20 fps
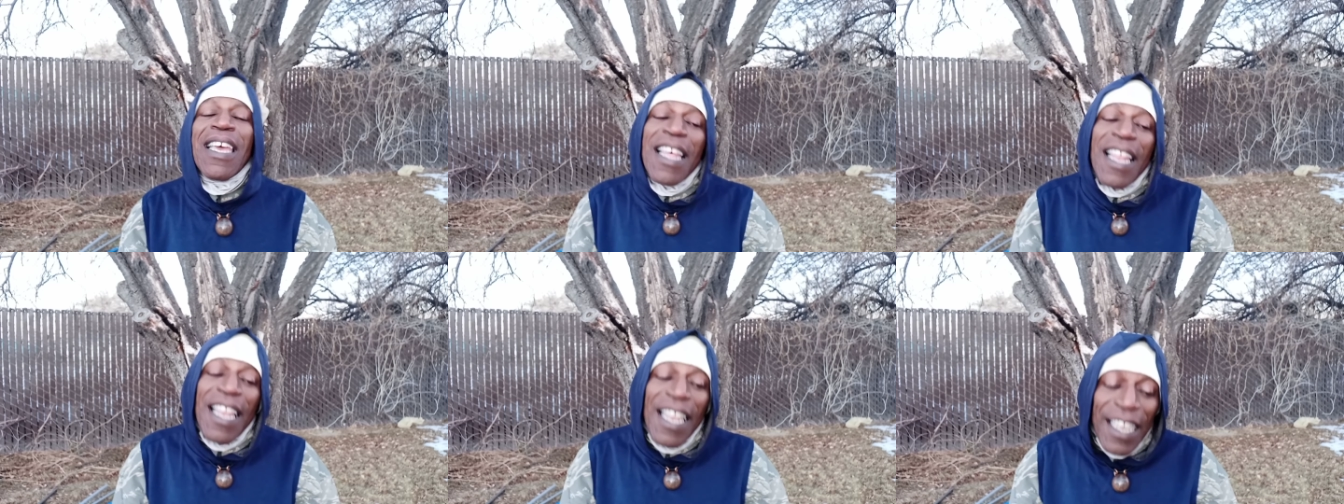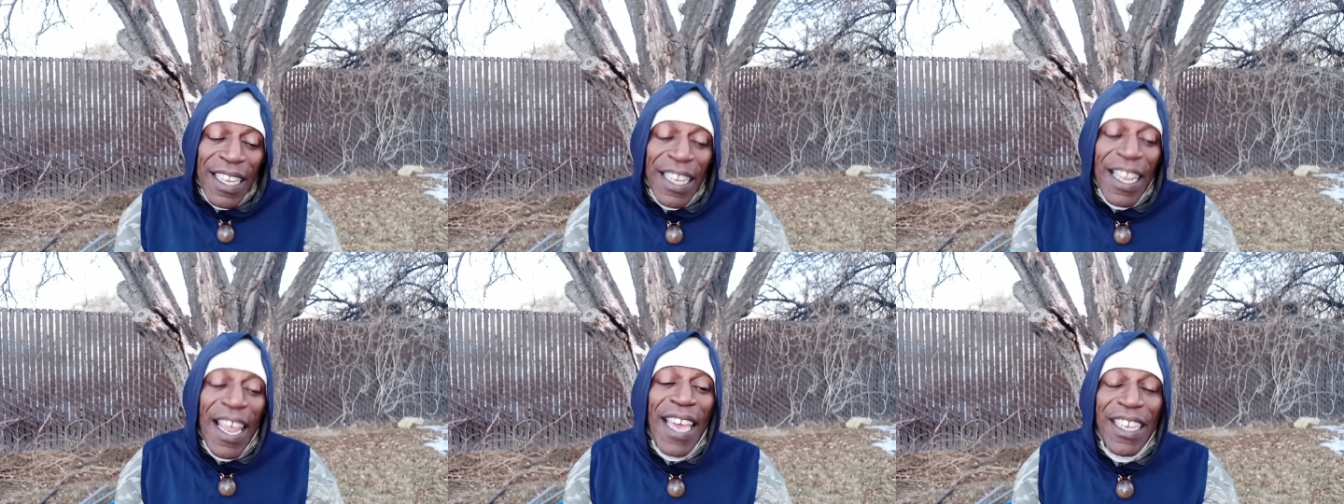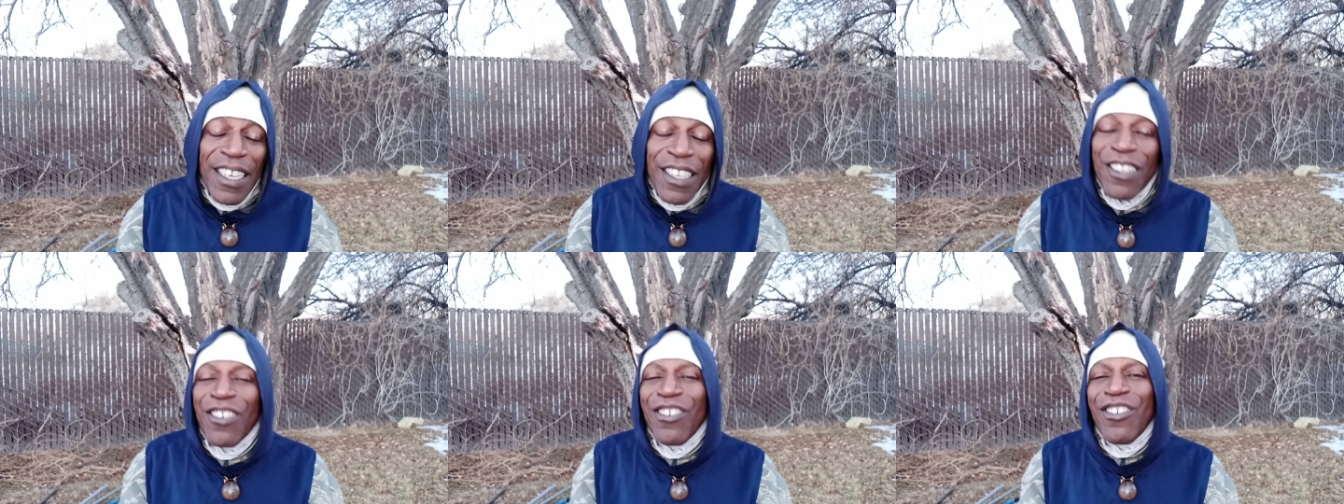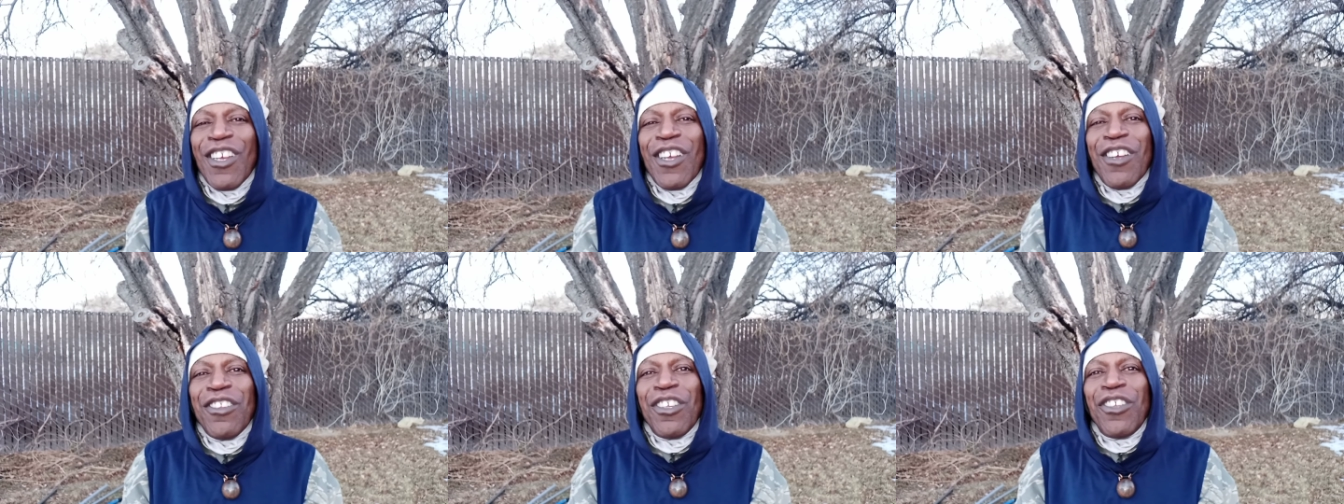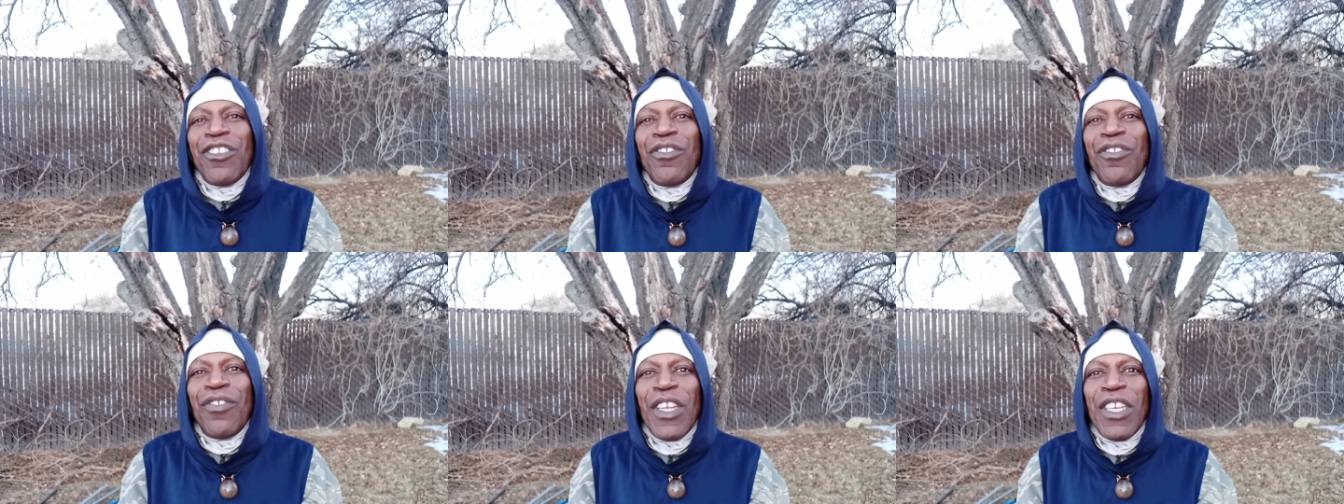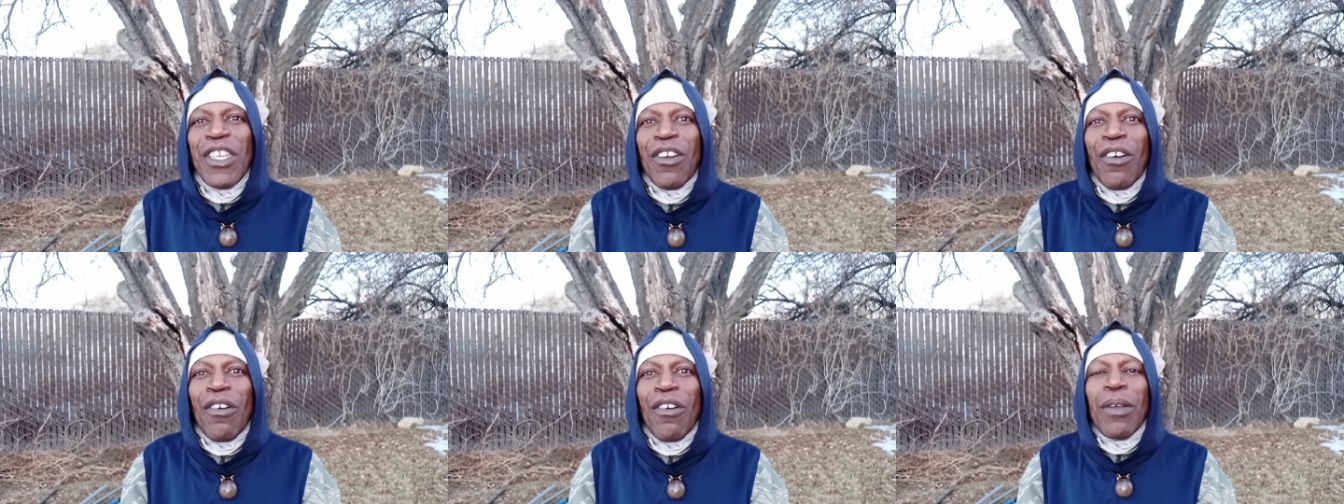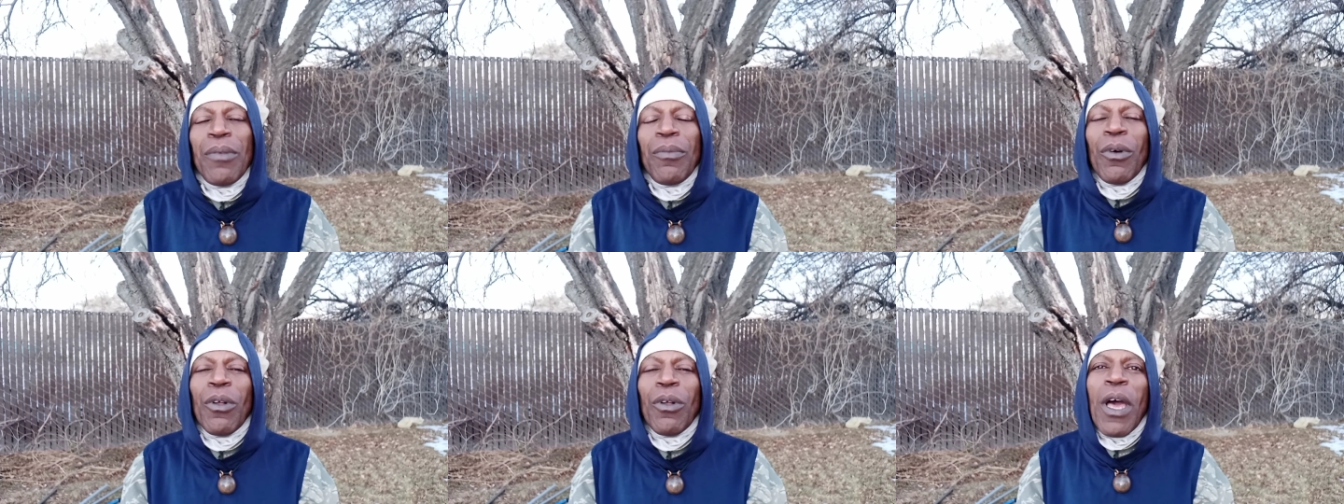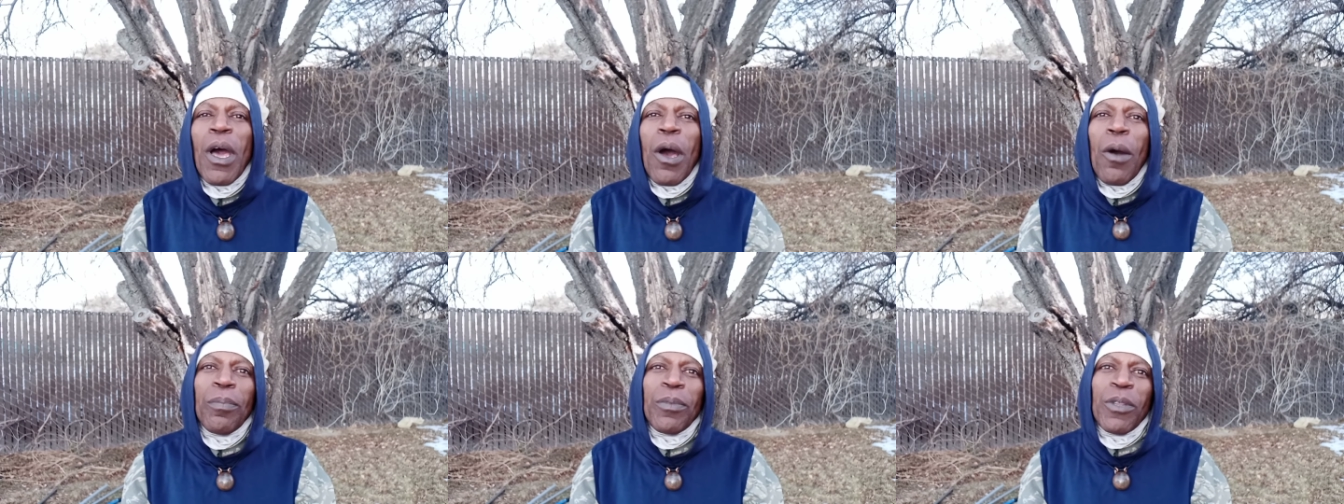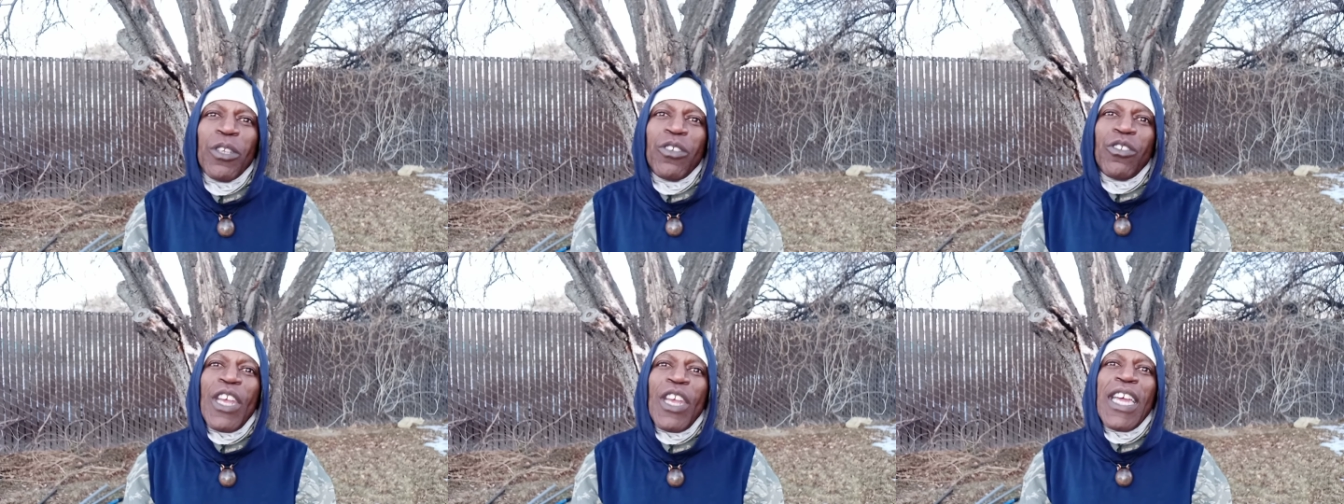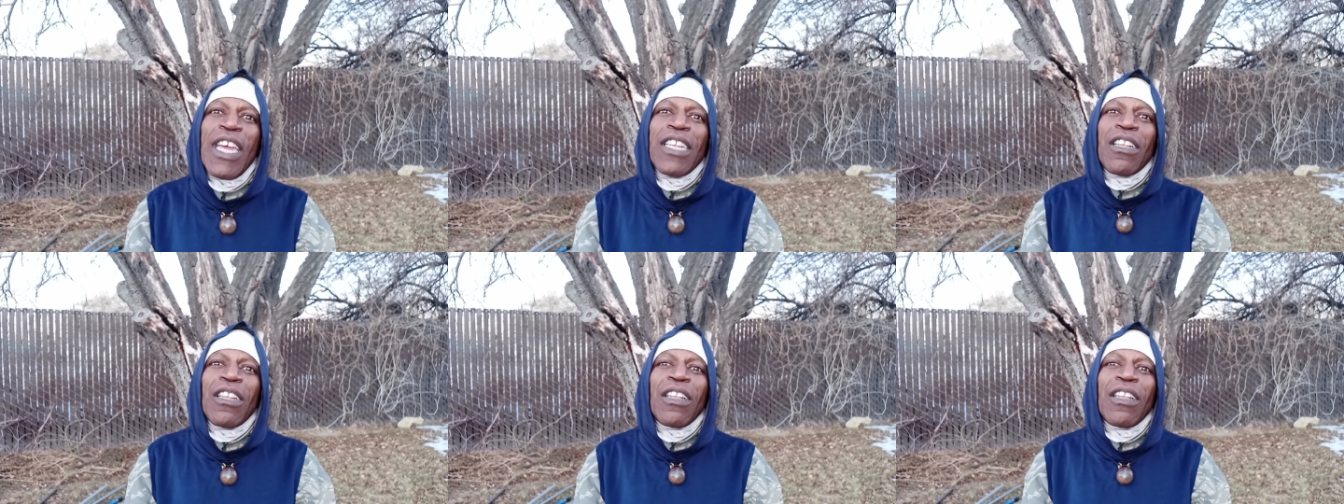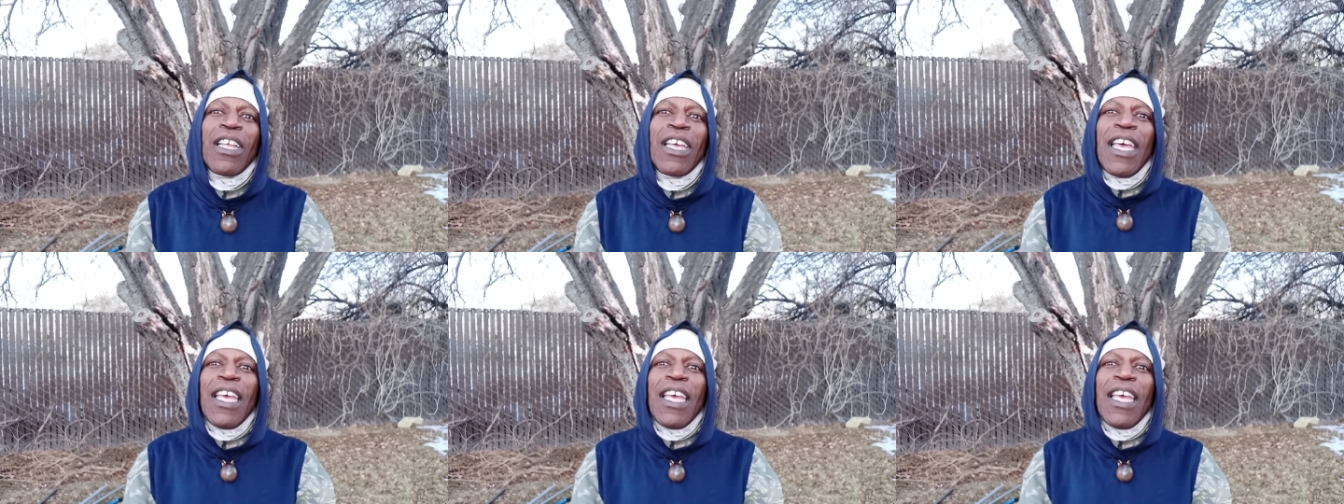Like and share this video, it will help the channel.